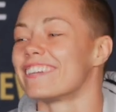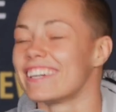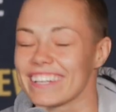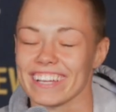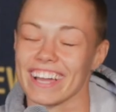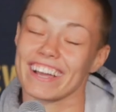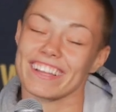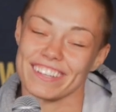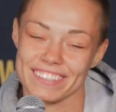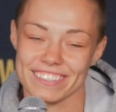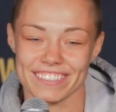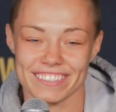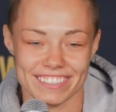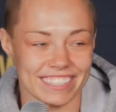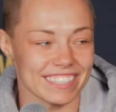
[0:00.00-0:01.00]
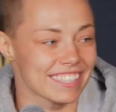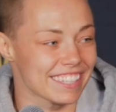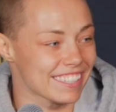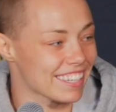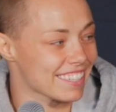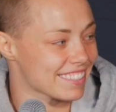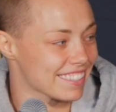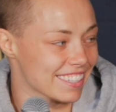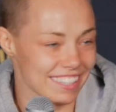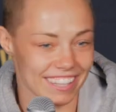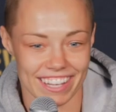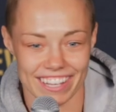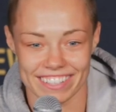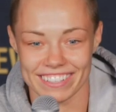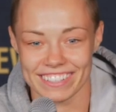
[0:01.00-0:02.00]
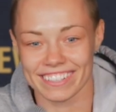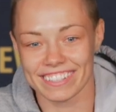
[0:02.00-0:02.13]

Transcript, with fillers: yeah, that's usually Thank you, that's Pat. a good line.